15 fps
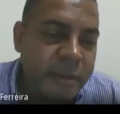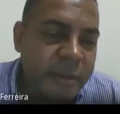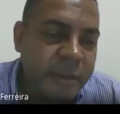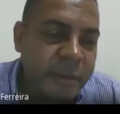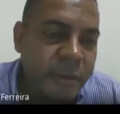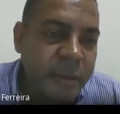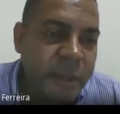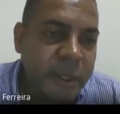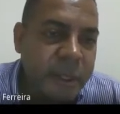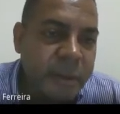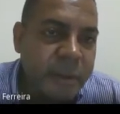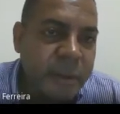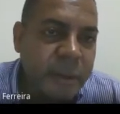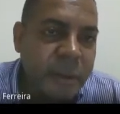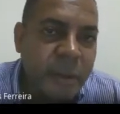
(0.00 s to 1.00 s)

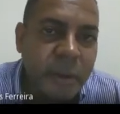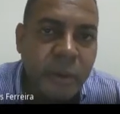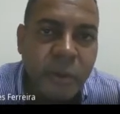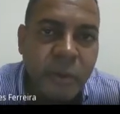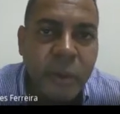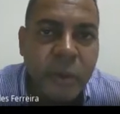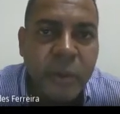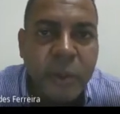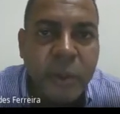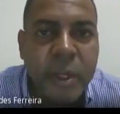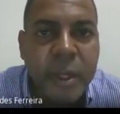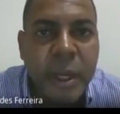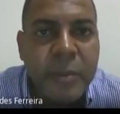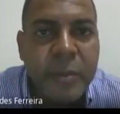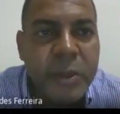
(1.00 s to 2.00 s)
were
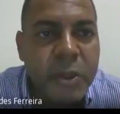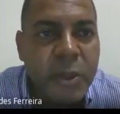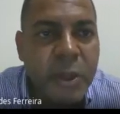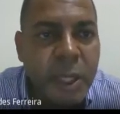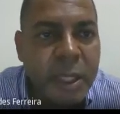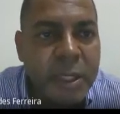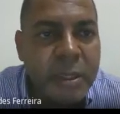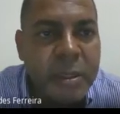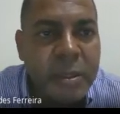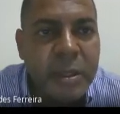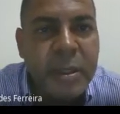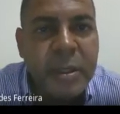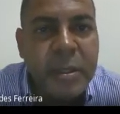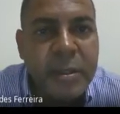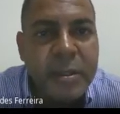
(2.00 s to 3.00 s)
able to link
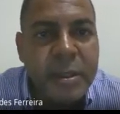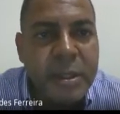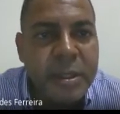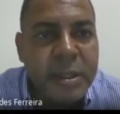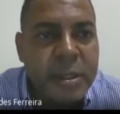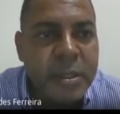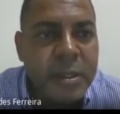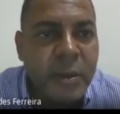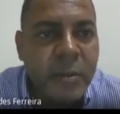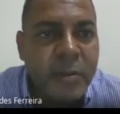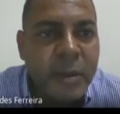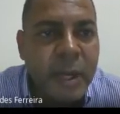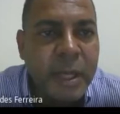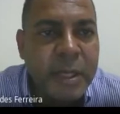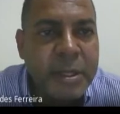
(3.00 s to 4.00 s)
this
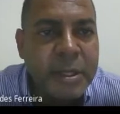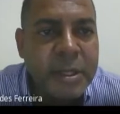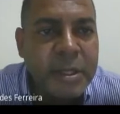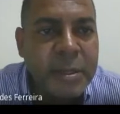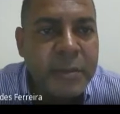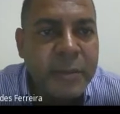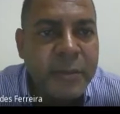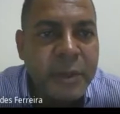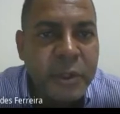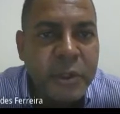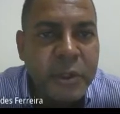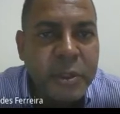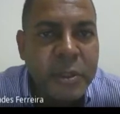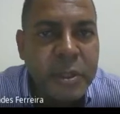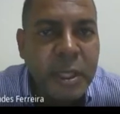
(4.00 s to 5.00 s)
complex system
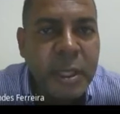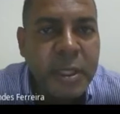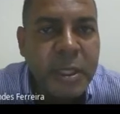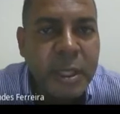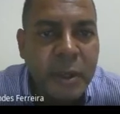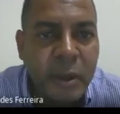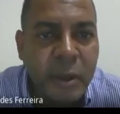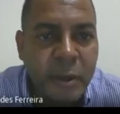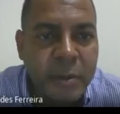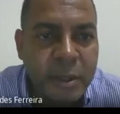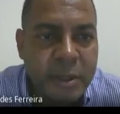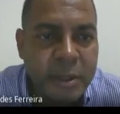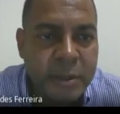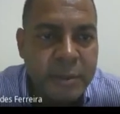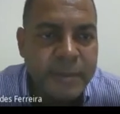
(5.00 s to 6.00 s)
feature and
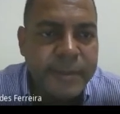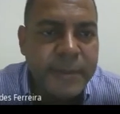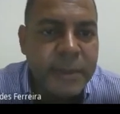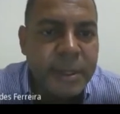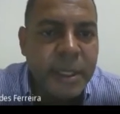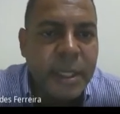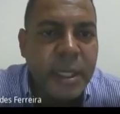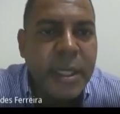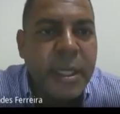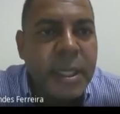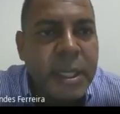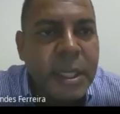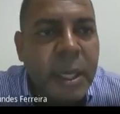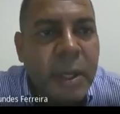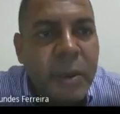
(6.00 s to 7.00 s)
economics.
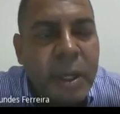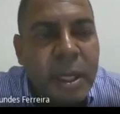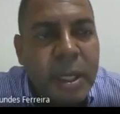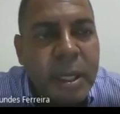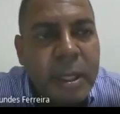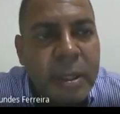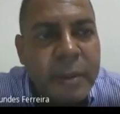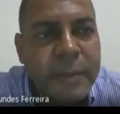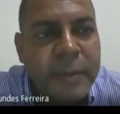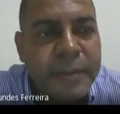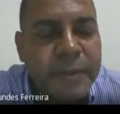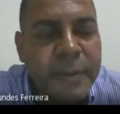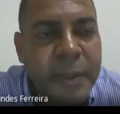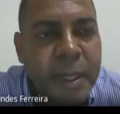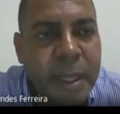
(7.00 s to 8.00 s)
Now,
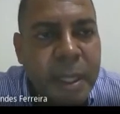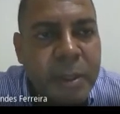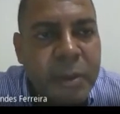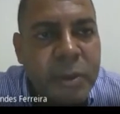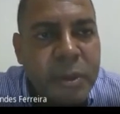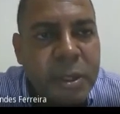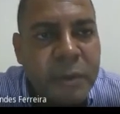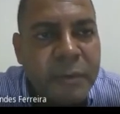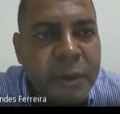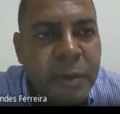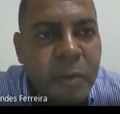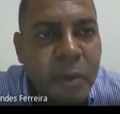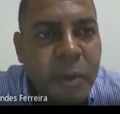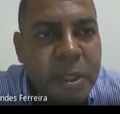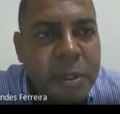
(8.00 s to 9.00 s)
I do something
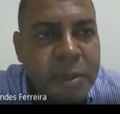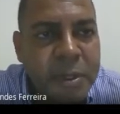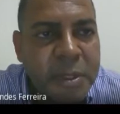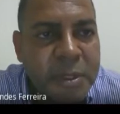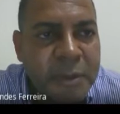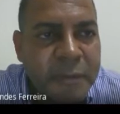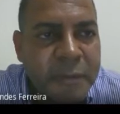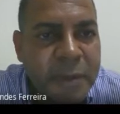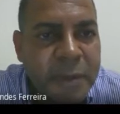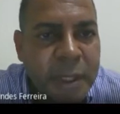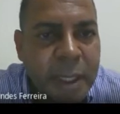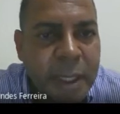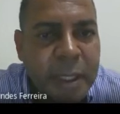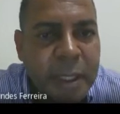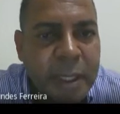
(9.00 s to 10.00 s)
more specific.
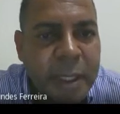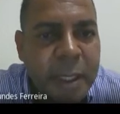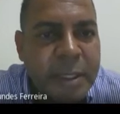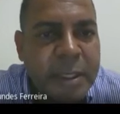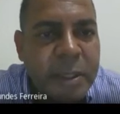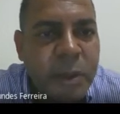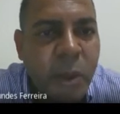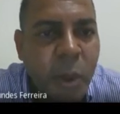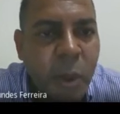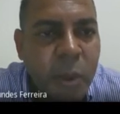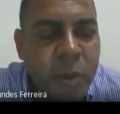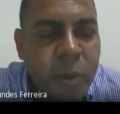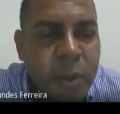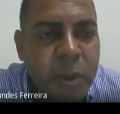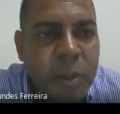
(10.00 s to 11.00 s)
Let's
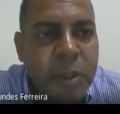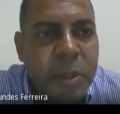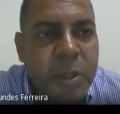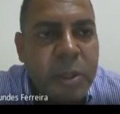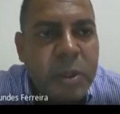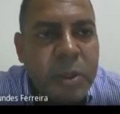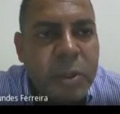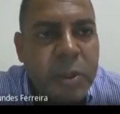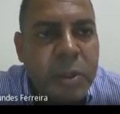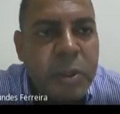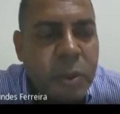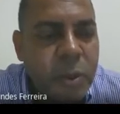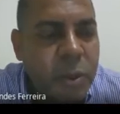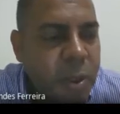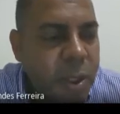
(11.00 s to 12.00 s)
go
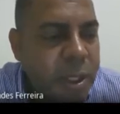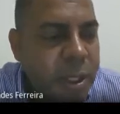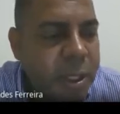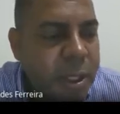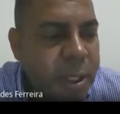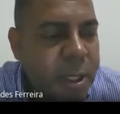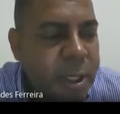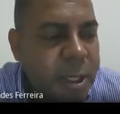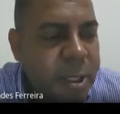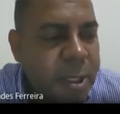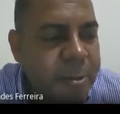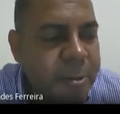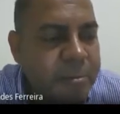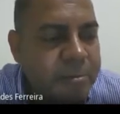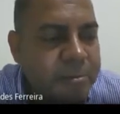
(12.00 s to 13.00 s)
to
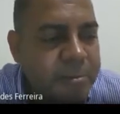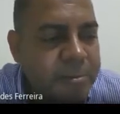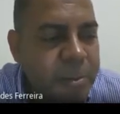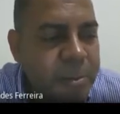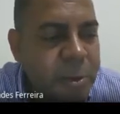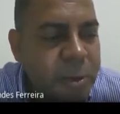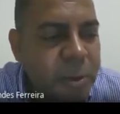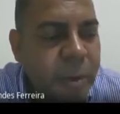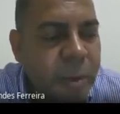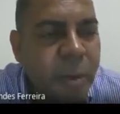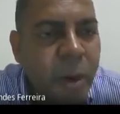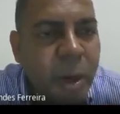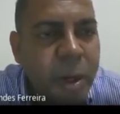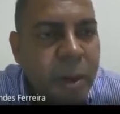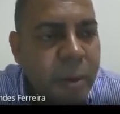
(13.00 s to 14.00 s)
a
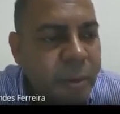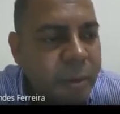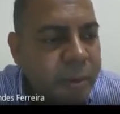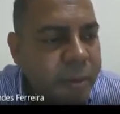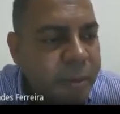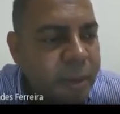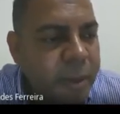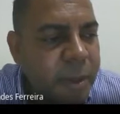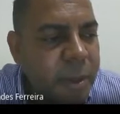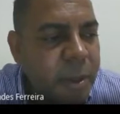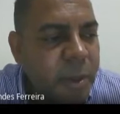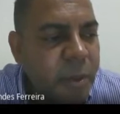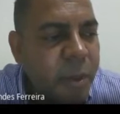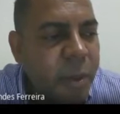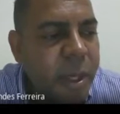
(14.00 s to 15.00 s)
model
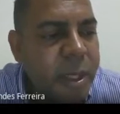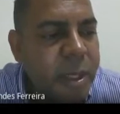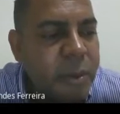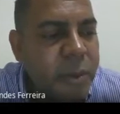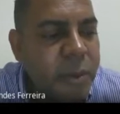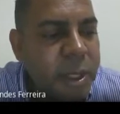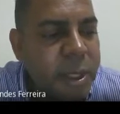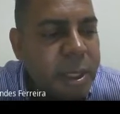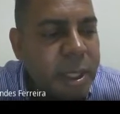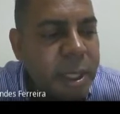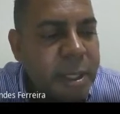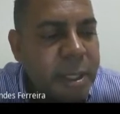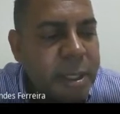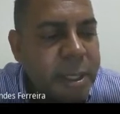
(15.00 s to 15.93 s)
where we can